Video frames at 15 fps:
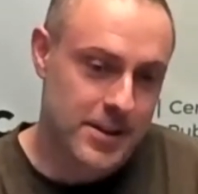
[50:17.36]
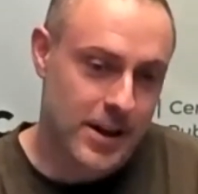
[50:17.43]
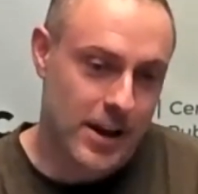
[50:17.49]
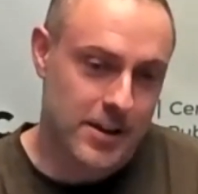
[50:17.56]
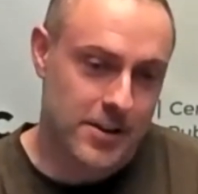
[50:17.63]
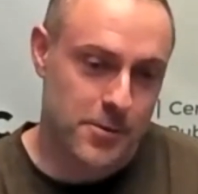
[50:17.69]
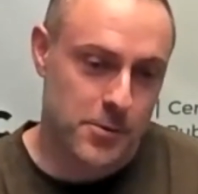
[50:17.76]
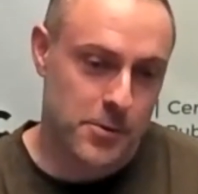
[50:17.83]
I
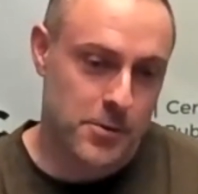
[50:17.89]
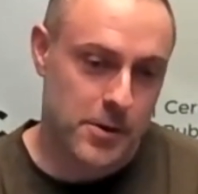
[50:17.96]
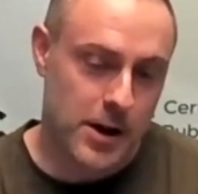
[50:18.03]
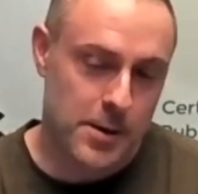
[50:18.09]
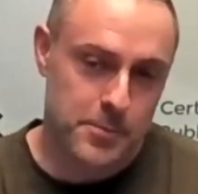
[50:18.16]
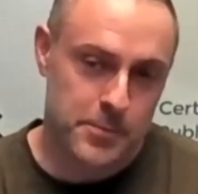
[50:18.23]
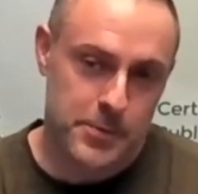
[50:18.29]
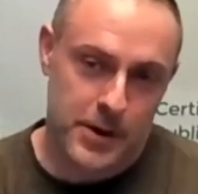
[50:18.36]
grew
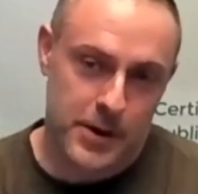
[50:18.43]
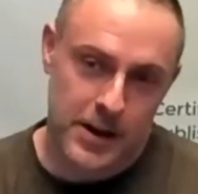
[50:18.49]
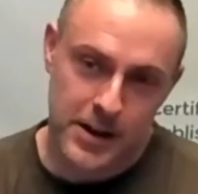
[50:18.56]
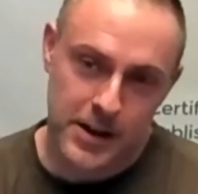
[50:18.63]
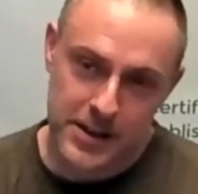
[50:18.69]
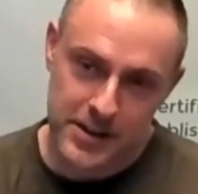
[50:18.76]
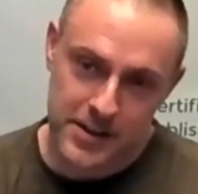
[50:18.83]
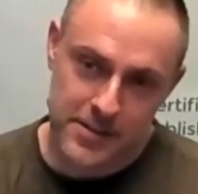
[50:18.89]
up
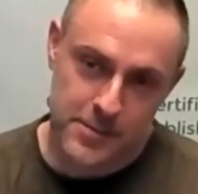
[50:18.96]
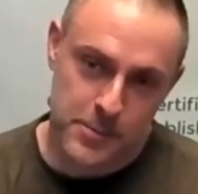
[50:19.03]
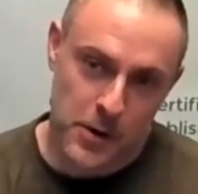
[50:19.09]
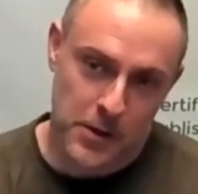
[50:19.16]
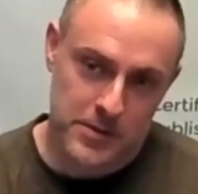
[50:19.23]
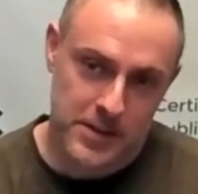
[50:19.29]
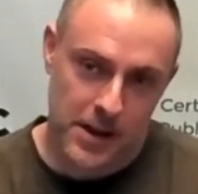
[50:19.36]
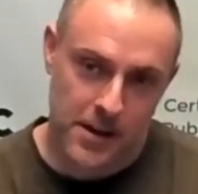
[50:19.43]
in a
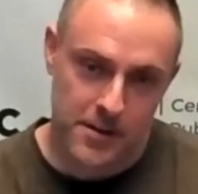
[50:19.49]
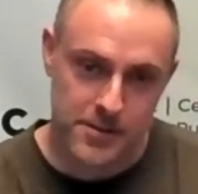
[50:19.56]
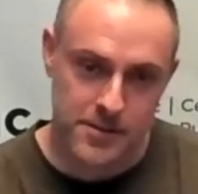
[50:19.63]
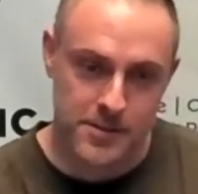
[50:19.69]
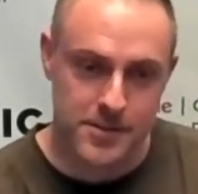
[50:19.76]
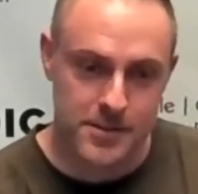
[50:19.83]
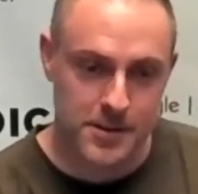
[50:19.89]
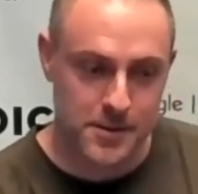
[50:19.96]
small
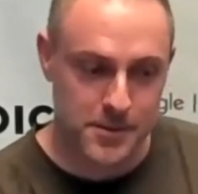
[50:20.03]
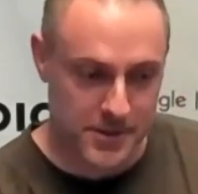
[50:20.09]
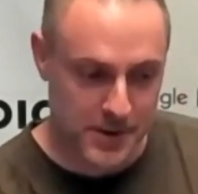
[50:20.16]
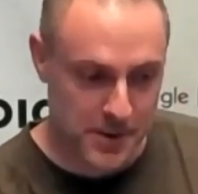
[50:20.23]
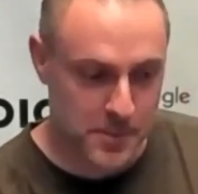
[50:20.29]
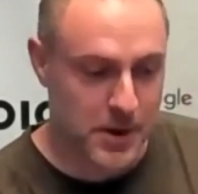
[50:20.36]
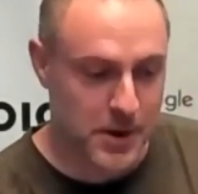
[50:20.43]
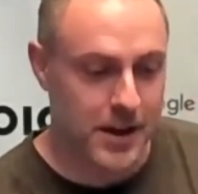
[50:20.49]
town
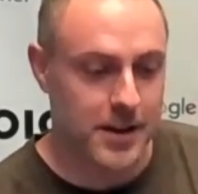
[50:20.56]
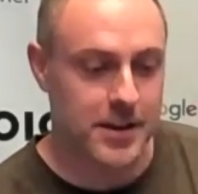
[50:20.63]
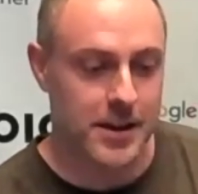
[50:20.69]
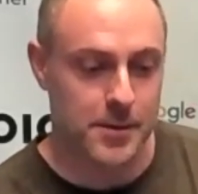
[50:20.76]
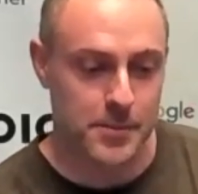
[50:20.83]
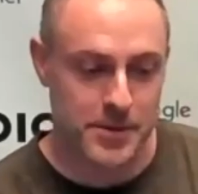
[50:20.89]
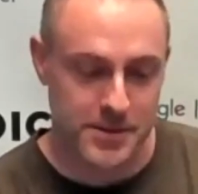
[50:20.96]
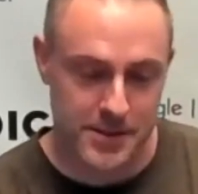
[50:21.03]
nearby
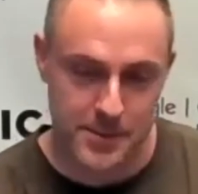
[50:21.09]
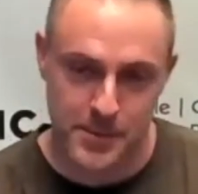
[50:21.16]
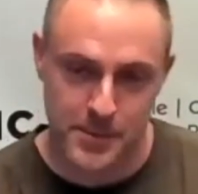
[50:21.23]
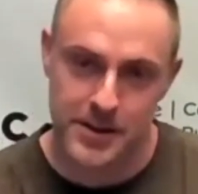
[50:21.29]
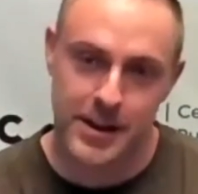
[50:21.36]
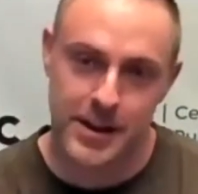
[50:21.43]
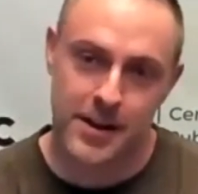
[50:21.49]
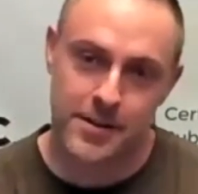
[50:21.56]
Edmonton, about
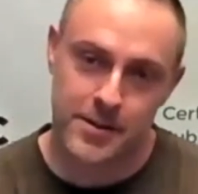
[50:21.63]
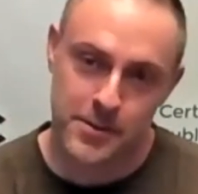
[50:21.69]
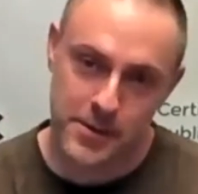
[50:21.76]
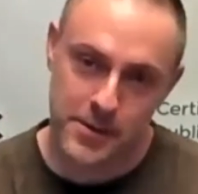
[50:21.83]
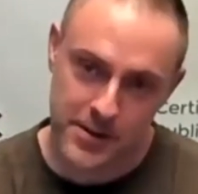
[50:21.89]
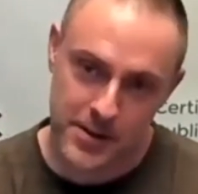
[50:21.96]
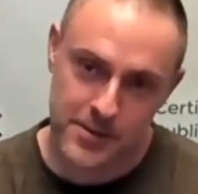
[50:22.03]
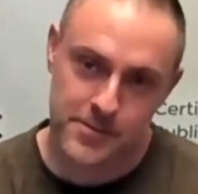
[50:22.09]
an hour
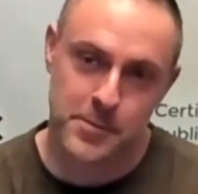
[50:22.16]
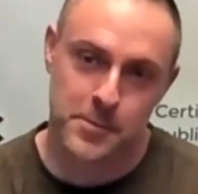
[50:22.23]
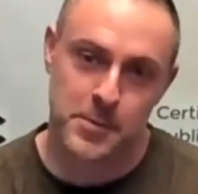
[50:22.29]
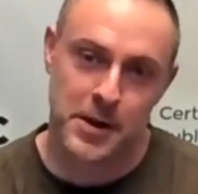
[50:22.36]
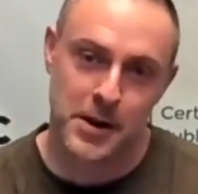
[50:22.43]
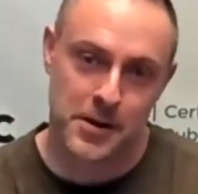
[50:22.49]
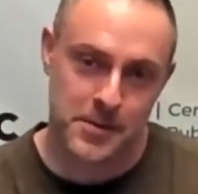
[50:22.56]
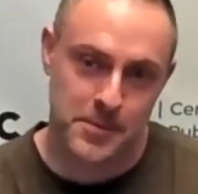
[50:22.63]
away from
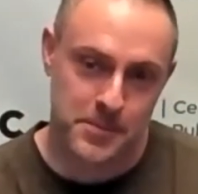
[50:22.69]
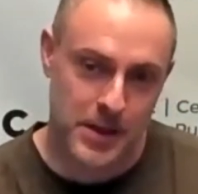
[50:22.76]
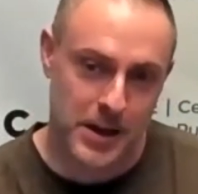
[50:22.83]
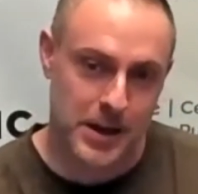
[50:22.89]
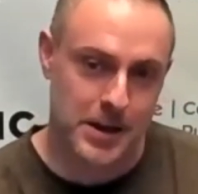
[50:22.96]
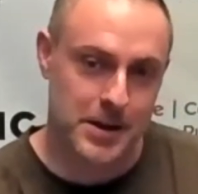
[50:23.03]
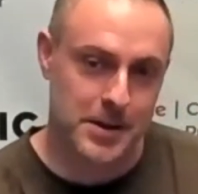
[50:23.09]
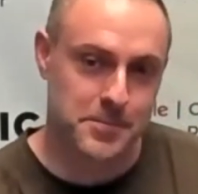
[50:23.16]
there.
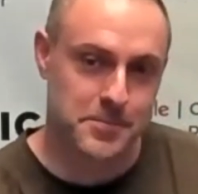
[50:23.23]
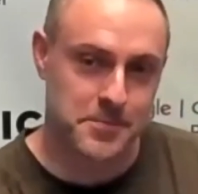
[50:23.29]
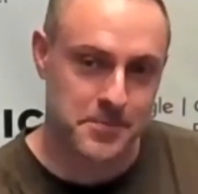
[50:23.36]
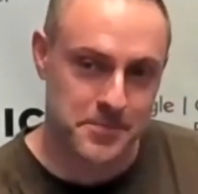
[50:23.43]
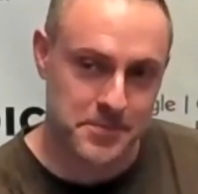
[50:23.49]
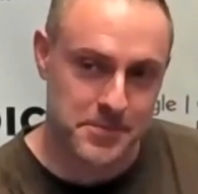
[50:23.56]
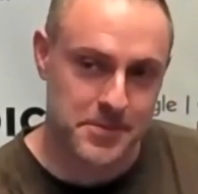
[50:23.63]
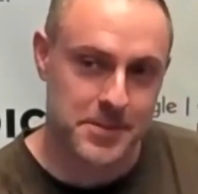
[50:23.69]

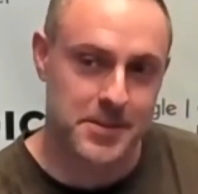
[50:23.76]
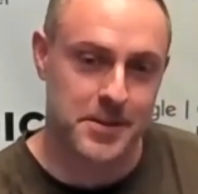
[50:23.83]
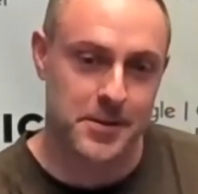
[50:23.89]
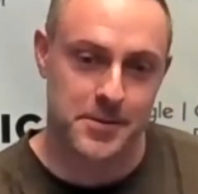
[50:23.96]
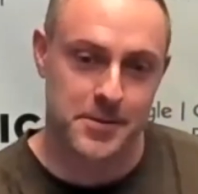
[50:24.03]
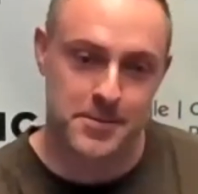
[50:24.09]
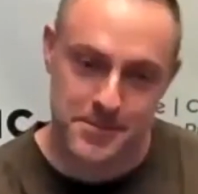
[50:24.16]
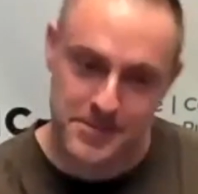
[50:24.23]

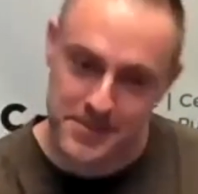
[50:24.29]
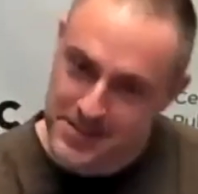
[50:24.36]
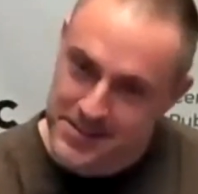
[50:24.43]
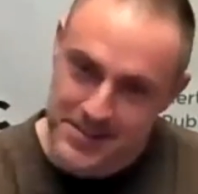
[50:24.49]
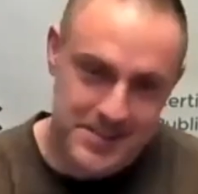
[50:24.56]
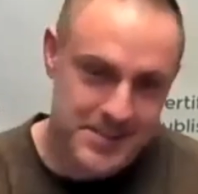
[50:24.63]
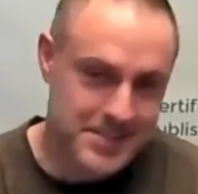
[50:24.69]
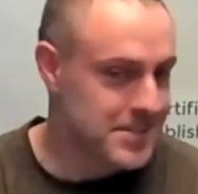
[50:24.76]
So
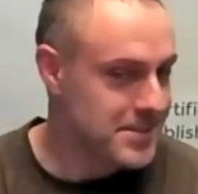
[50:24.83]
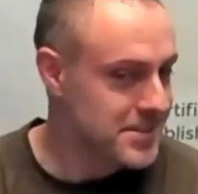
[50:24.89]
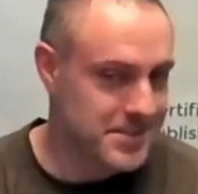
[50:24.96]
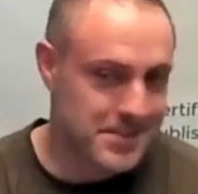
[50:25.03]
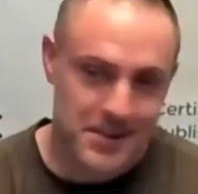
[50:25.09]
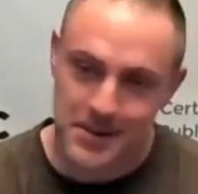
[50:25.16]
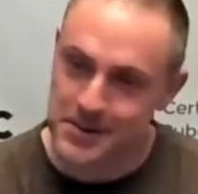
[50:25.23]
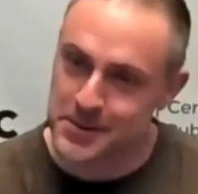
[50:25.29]

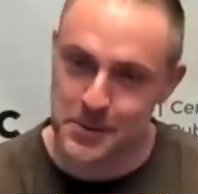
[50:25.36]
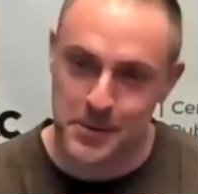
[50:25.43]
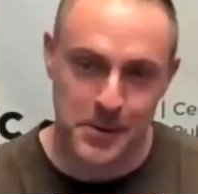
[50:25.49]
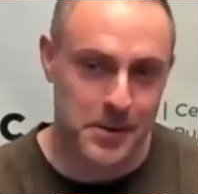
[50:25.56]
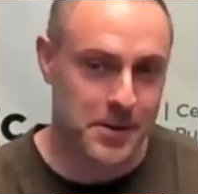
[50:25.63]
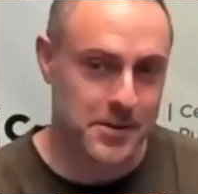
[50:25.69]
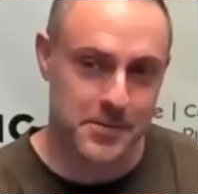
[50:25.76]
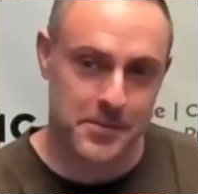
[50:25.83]
hardcore
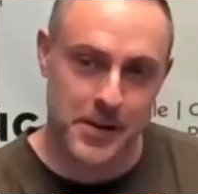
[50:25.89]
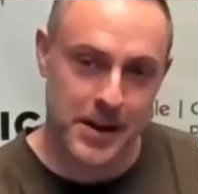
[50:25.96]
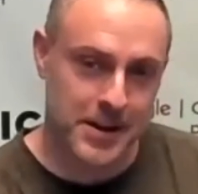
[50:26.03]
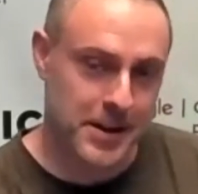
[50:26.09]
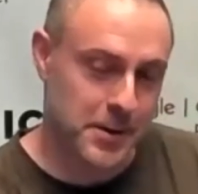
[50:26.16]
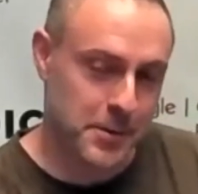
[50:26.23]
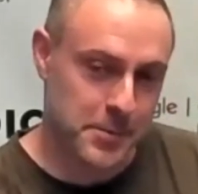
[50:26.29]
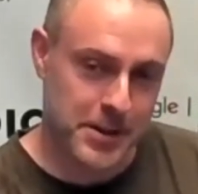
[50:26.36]
Oilers fan, and I
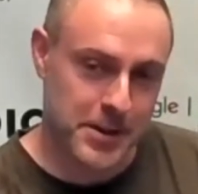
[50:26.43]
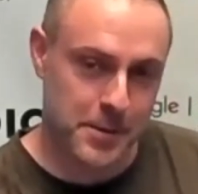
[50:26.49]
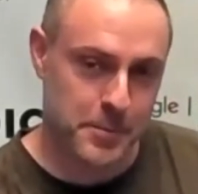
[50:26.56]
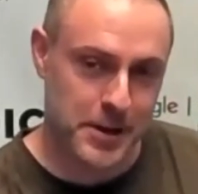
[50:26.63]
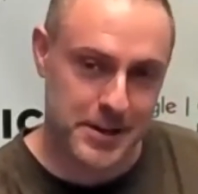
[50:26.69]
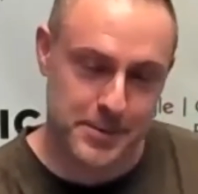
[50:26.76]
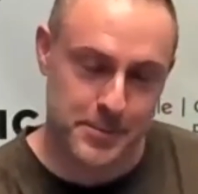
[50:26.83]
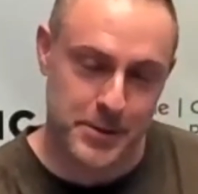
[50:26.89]
hope they get
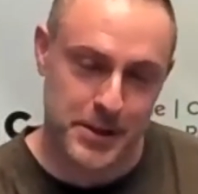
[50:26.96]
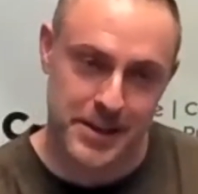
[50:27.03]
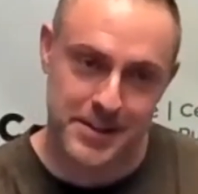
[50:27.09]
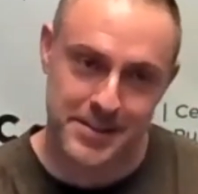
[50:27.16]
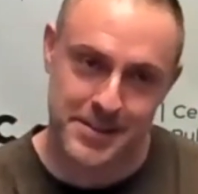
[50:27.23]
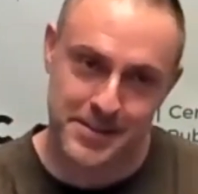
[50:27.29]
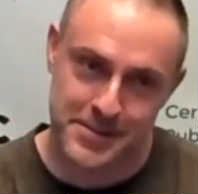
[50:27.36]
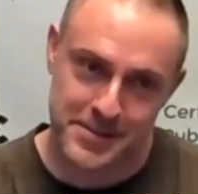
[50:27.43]
back to playing
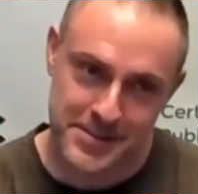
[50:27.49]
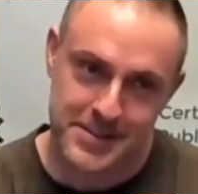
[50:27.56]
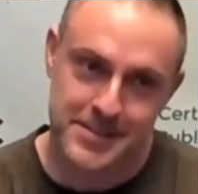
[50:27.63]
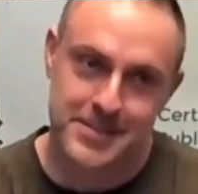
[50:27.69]
soon.